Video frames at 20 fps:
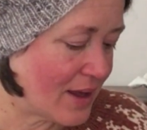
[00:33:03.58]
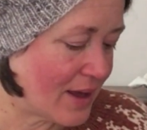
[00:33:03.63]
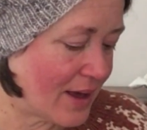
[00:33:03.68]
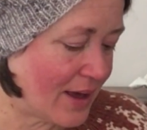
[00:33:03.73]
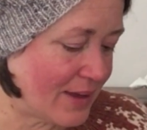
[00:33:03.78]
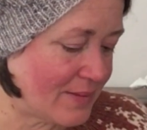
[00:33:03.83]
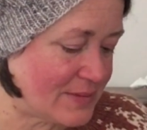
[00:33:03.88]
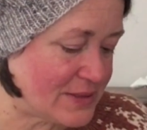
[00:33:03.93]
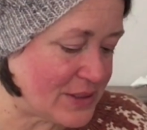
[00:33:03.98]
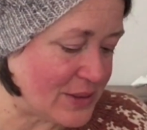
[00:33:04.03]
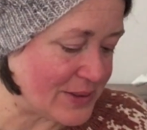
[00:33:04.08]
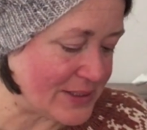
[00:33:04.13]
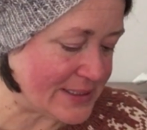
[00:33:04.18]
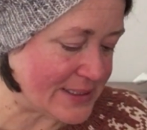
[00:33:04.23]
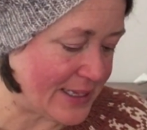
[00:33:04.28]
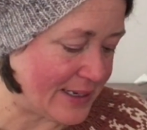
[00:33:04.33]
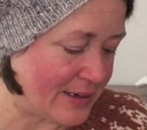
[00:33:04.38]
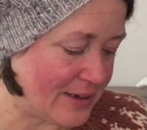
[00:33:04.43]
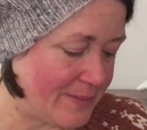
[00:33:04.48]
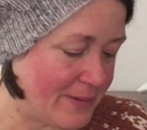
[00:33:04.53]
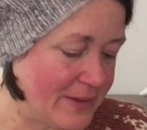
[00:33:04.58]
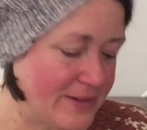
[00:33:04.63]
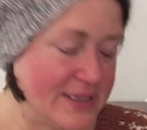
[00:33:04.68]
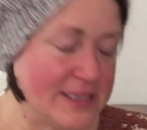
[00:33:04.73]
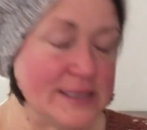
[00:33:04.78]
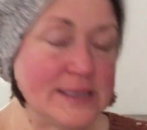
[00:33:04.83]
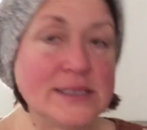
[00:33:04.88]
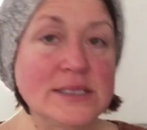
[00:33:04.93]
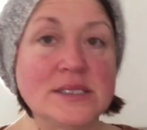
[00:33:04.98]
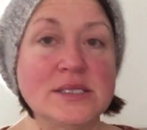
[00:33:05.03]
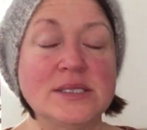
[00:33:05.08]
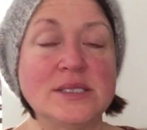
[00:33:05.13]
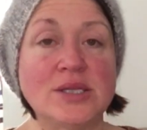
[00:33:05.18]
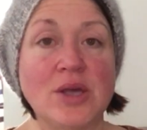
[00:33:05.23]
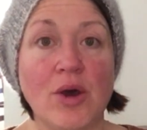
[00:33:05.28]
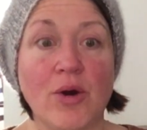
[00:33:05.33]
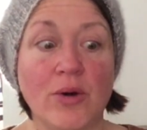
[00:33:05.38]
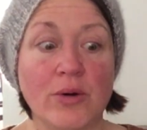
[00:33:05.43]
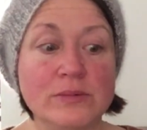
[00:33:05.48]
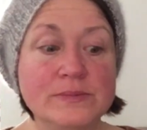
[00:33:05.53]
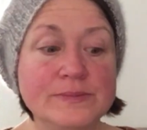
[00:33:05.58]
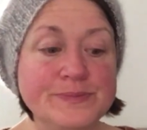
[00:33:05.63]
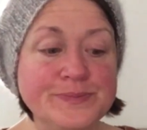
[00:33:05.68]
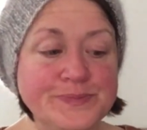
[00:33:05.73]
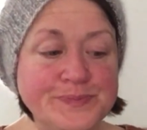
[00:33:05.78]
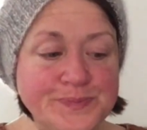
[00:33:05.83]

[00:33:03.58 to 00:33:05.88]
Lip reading: I'm so excited about these. So